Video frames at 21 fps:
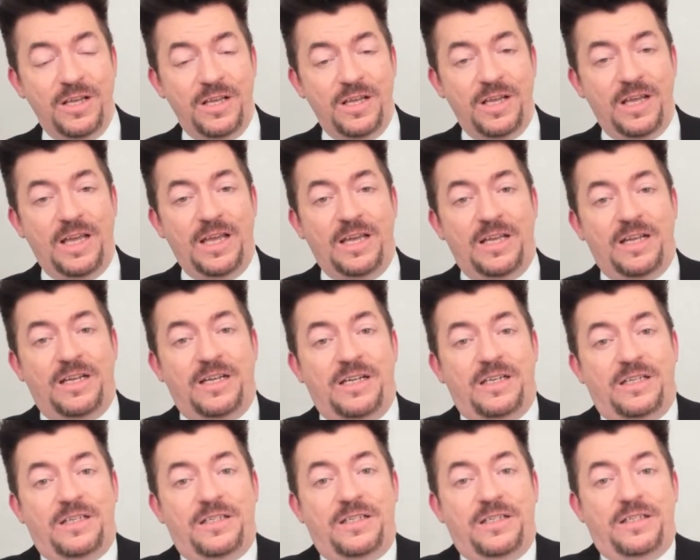
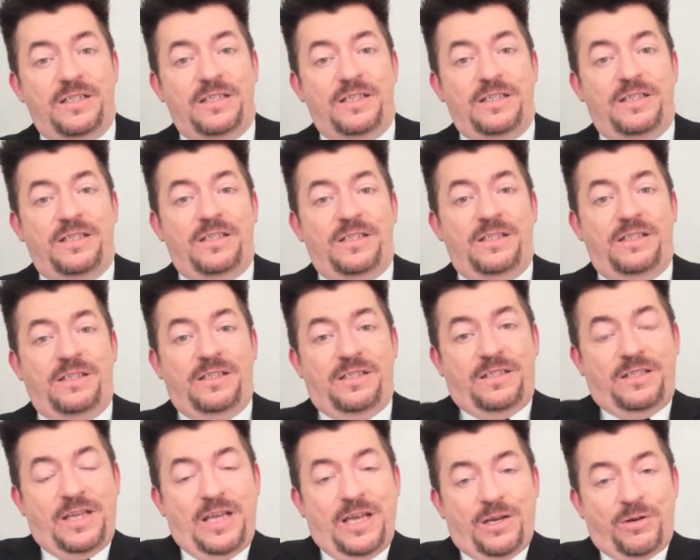And
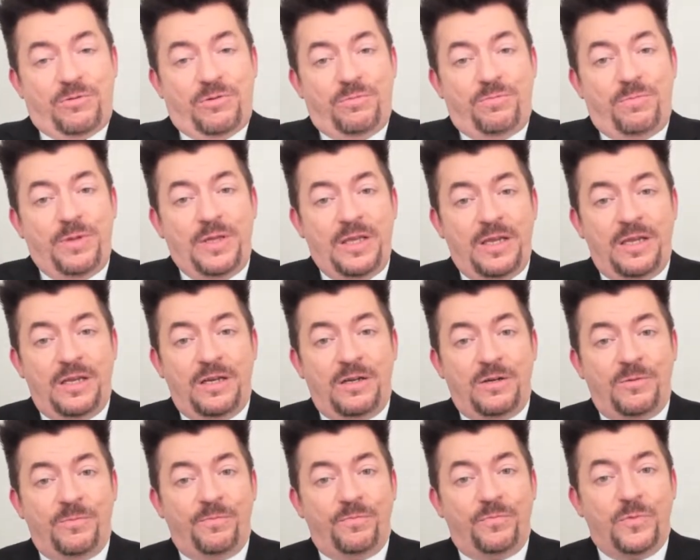Yitzhak
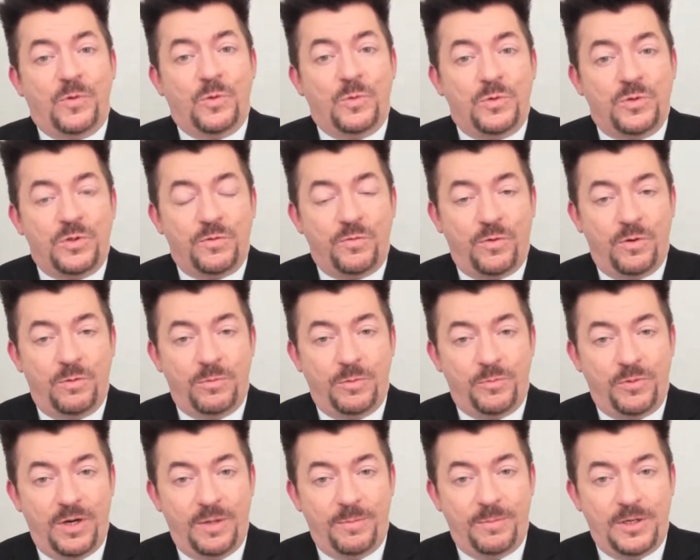Rabin, who was the former
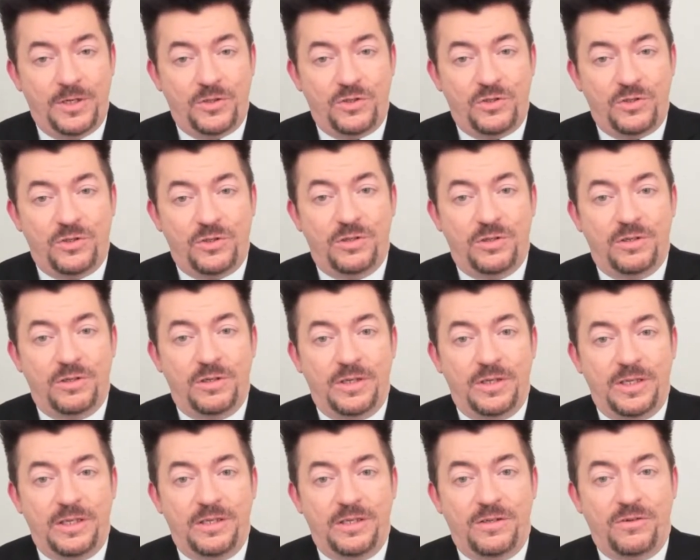prime minister
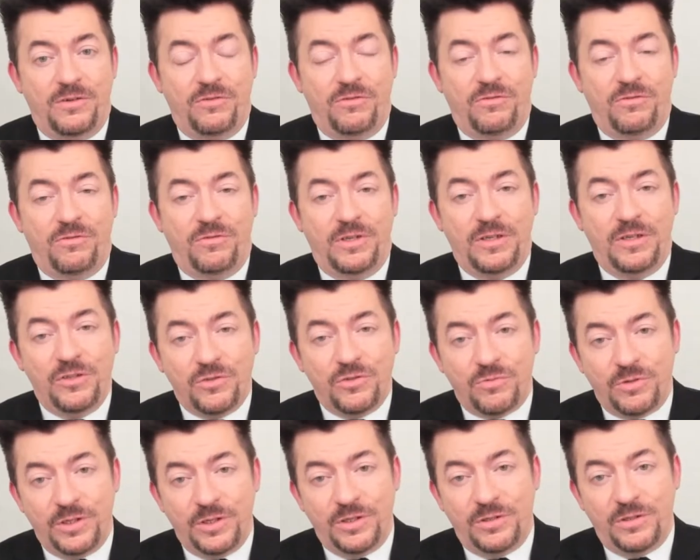in
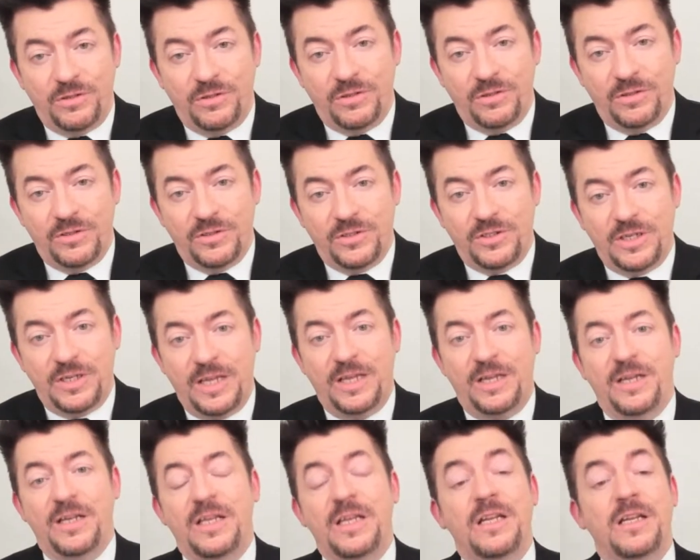Israel,
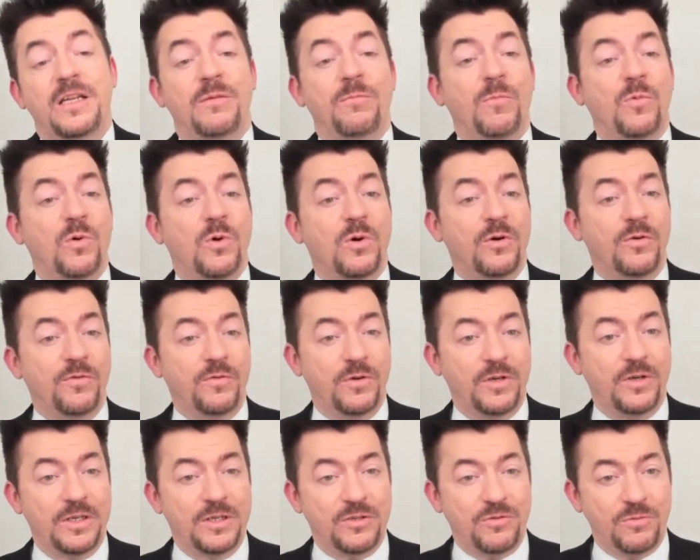said he did more
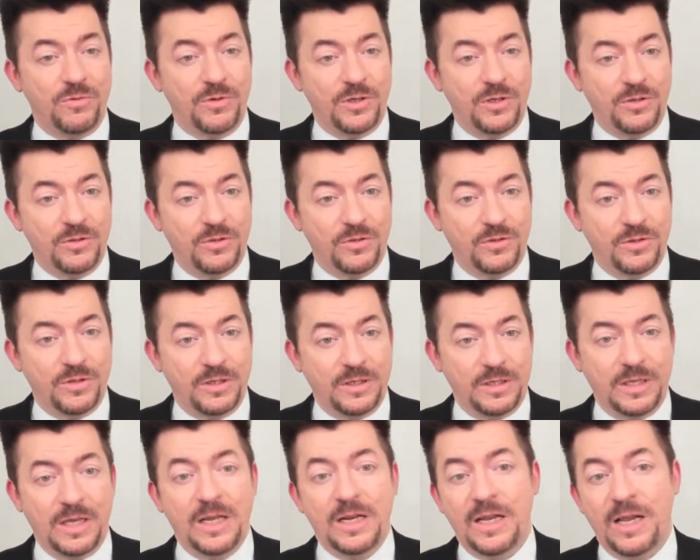for Israel than
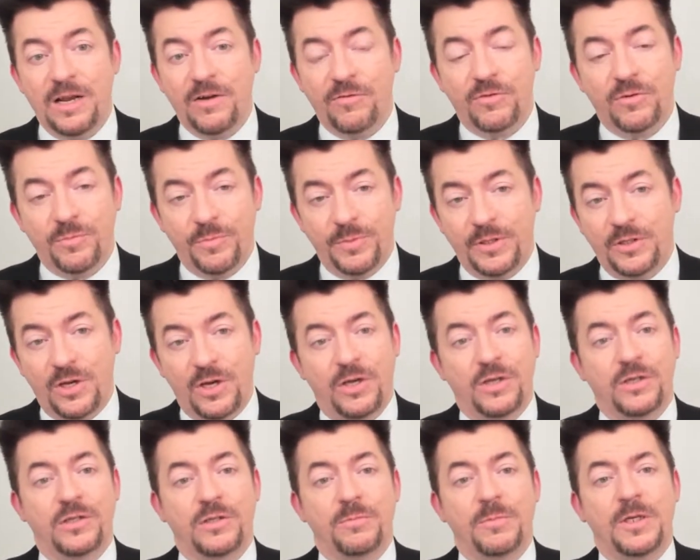can ever be
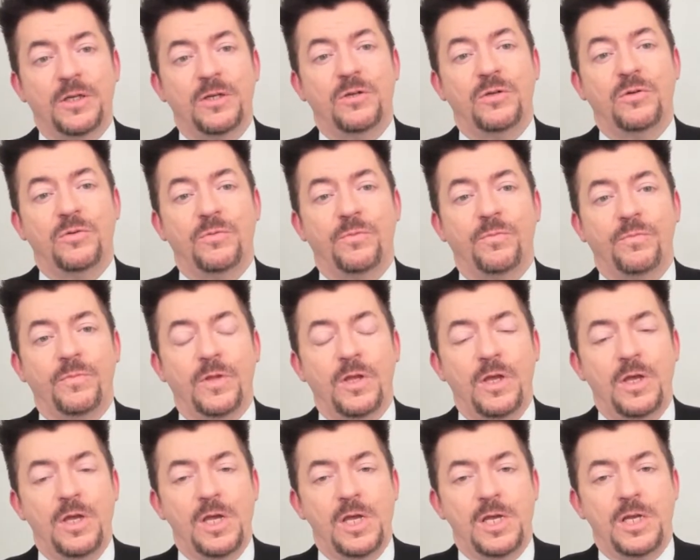talked about.
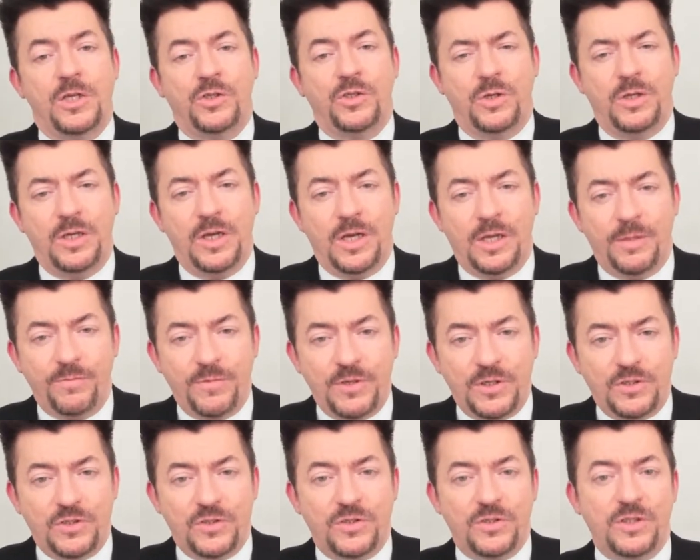So he
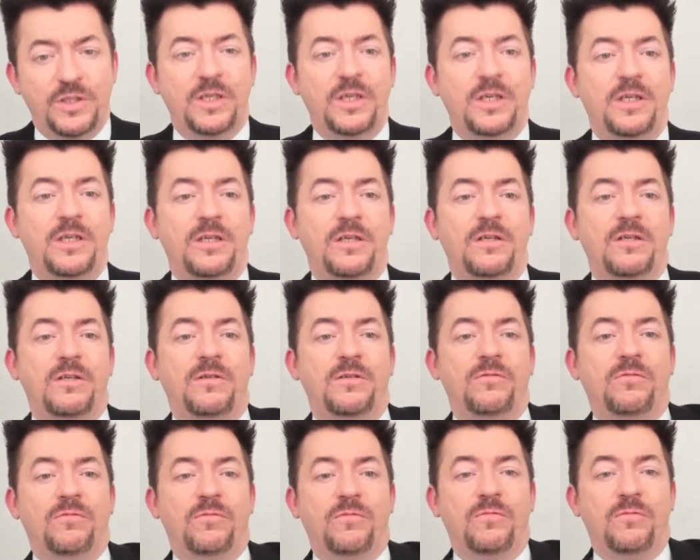obviously
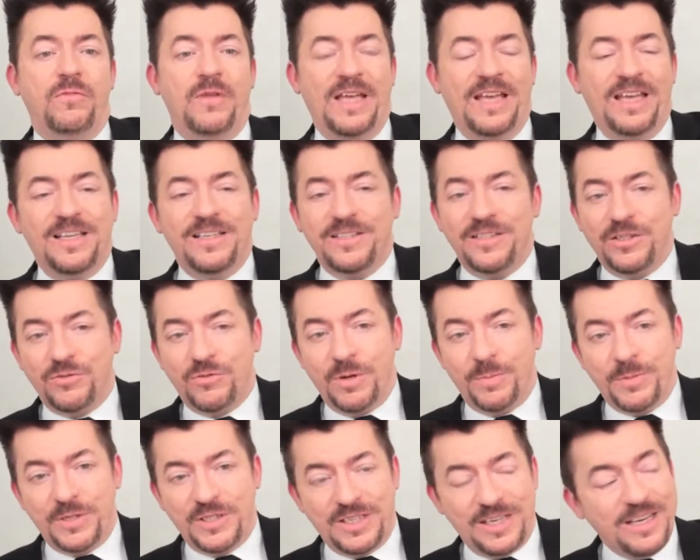has this
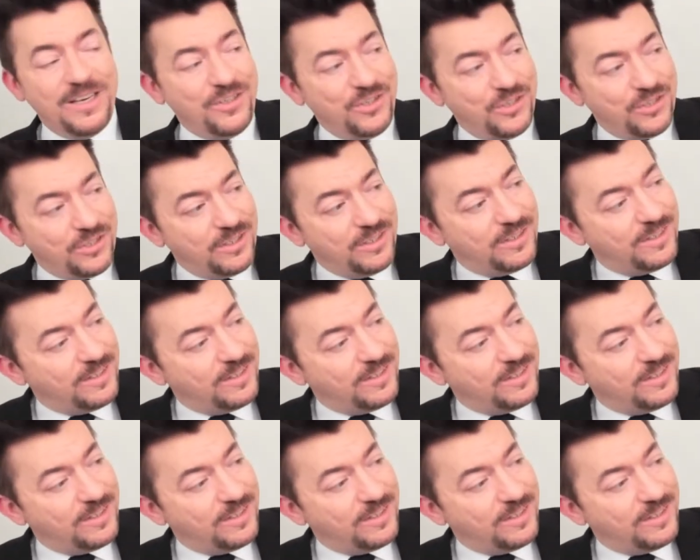reputation.